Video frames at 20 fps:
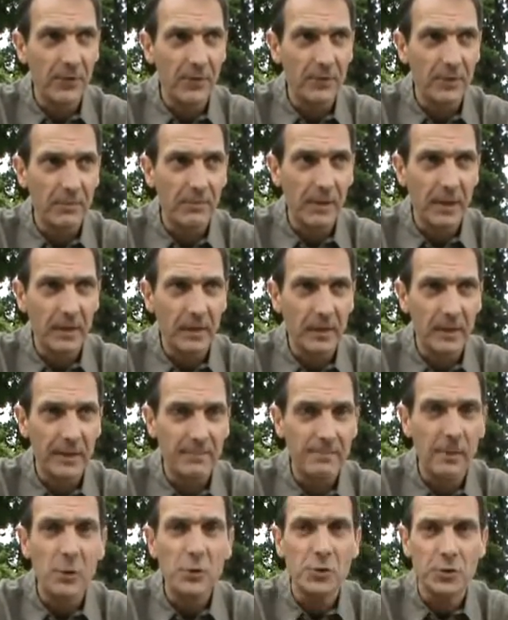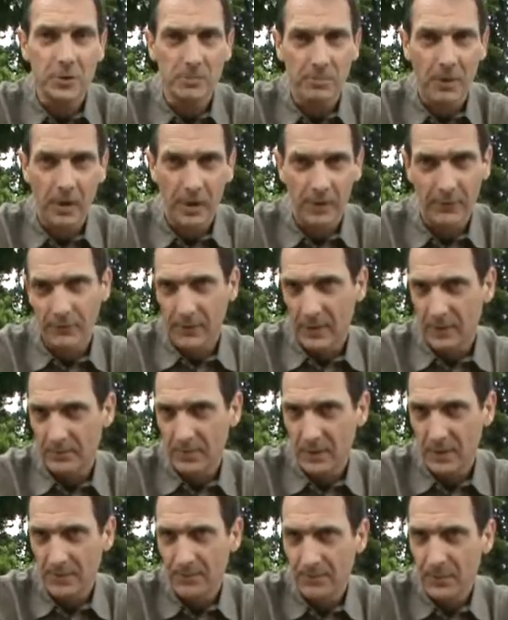fundamental emotional life
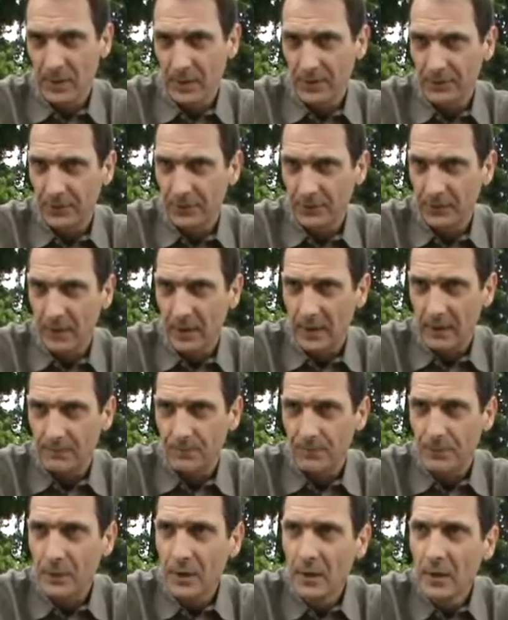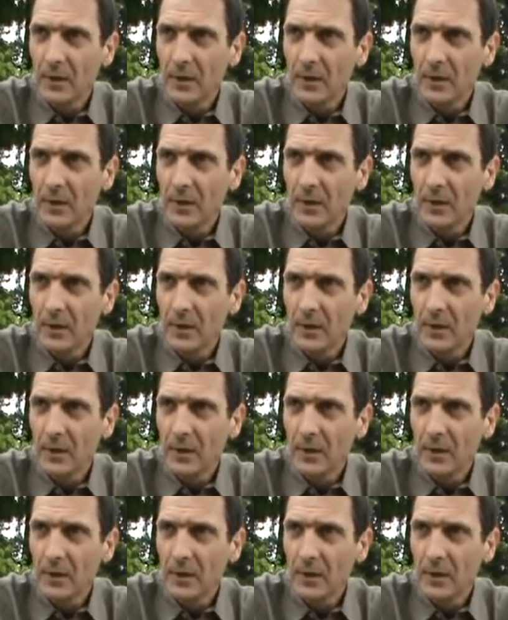is the same.